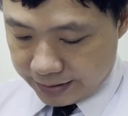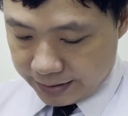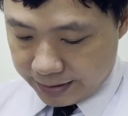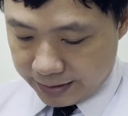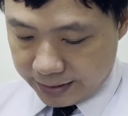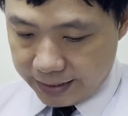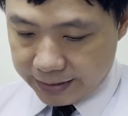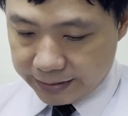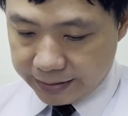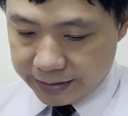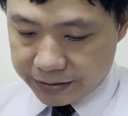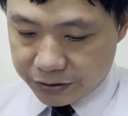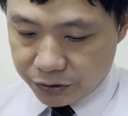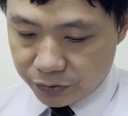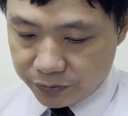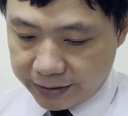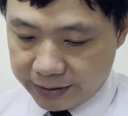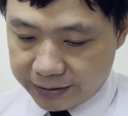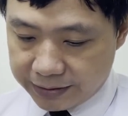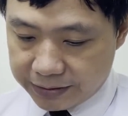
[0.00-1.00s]
In this
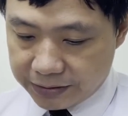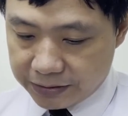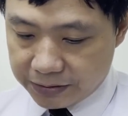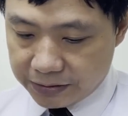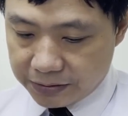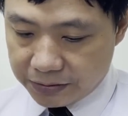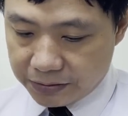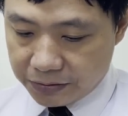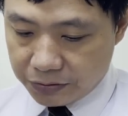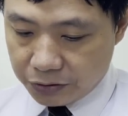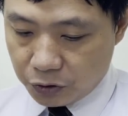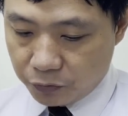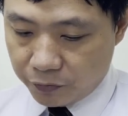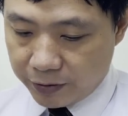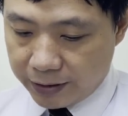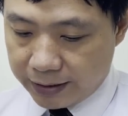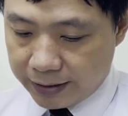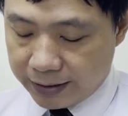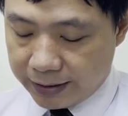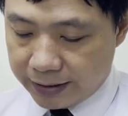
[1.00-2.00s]
unit, you will
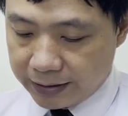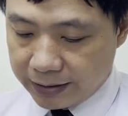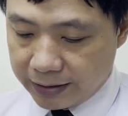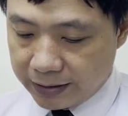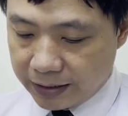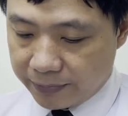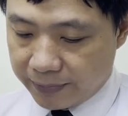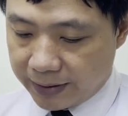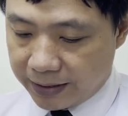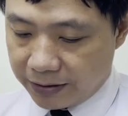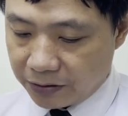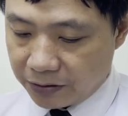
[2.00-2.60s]
learn about the